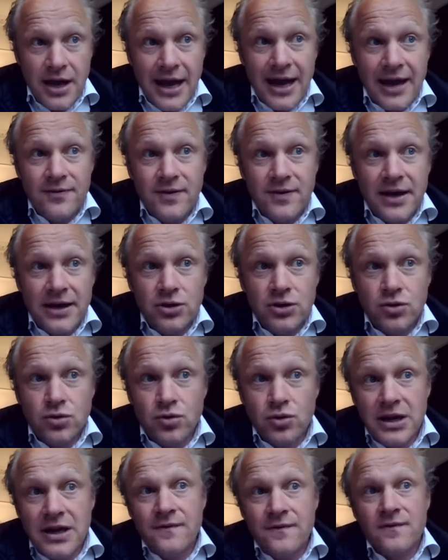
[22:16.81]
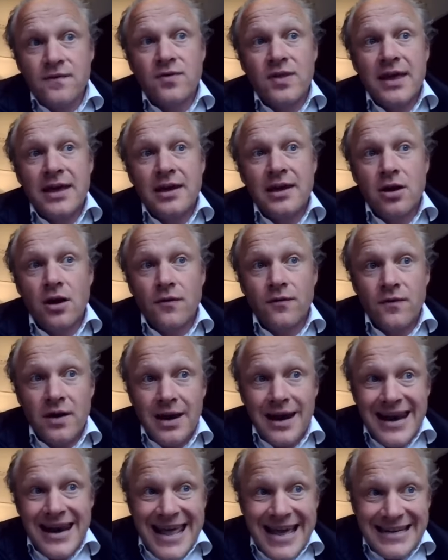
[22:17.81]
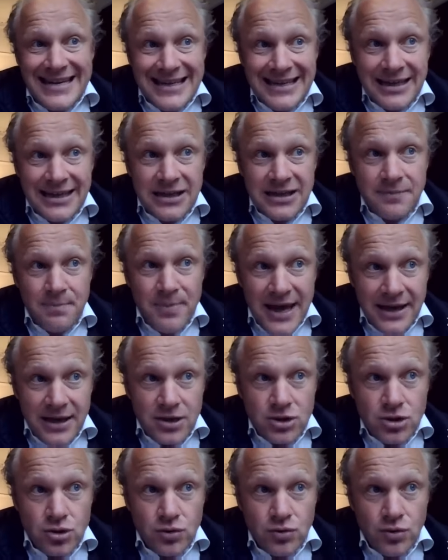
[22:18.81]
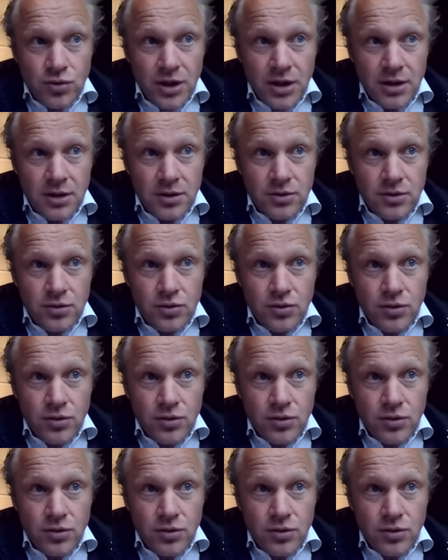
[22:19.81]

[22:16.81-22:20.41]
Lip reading: and then you could even think of letting it back to the